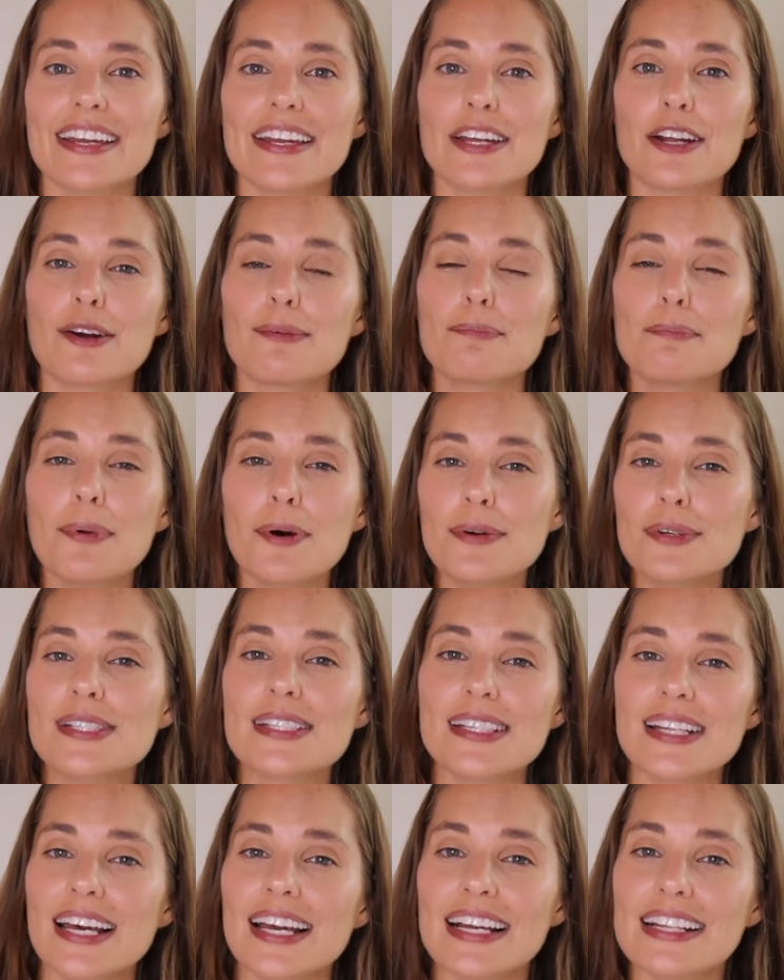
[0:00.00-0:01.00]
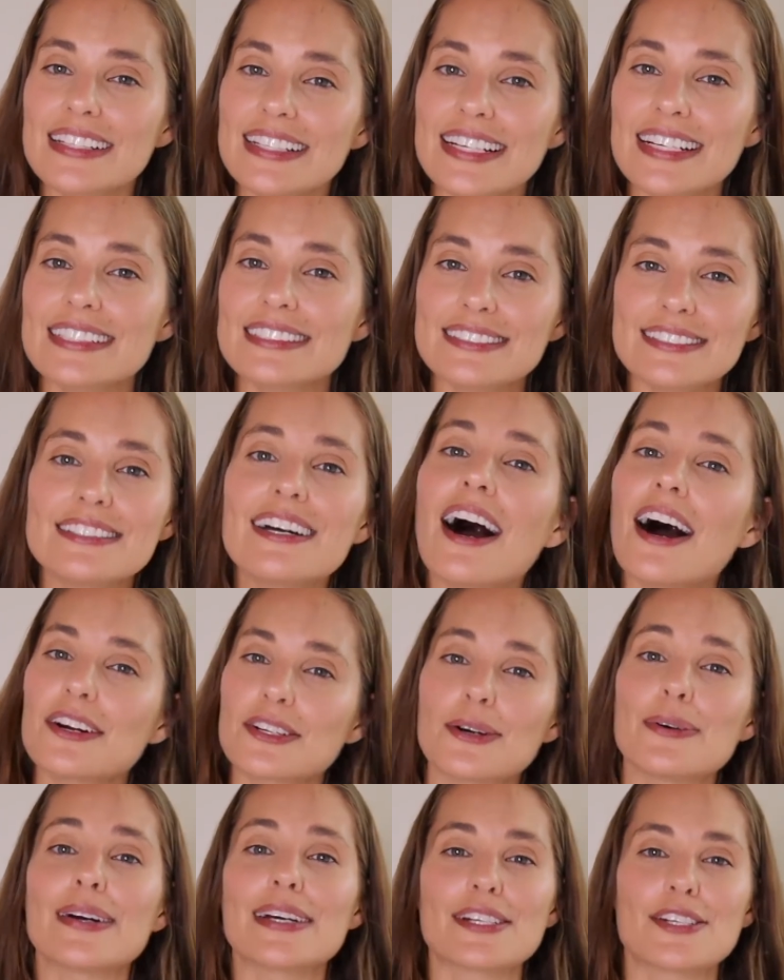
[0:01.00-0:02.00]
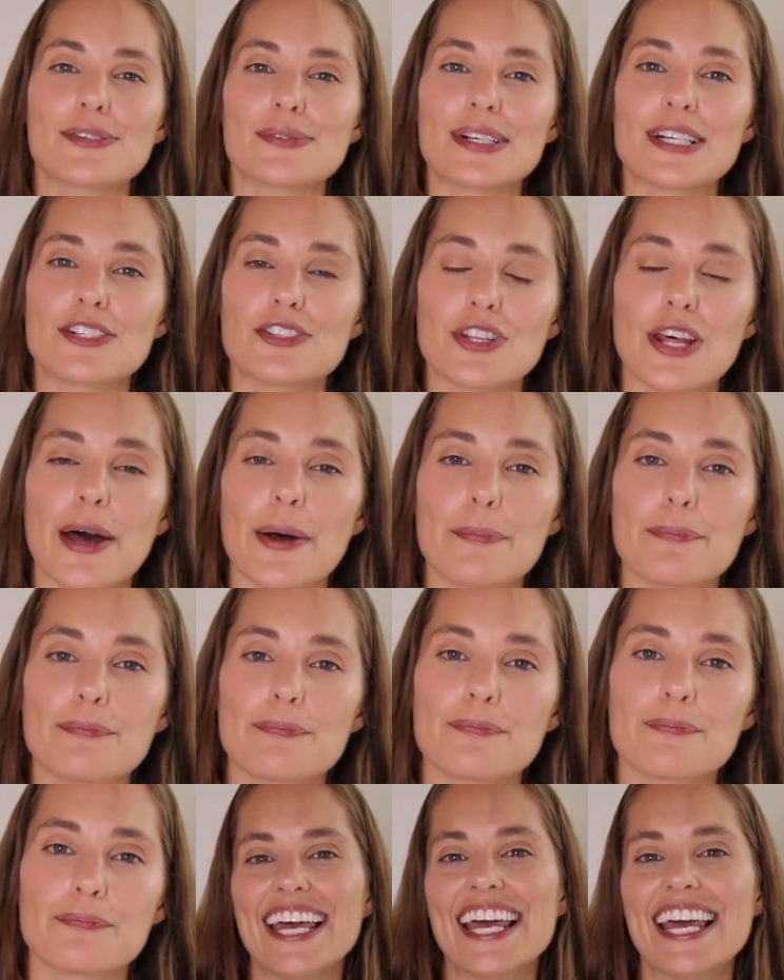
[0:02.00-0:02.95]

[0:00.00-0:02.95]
you're most likely not going to reach them.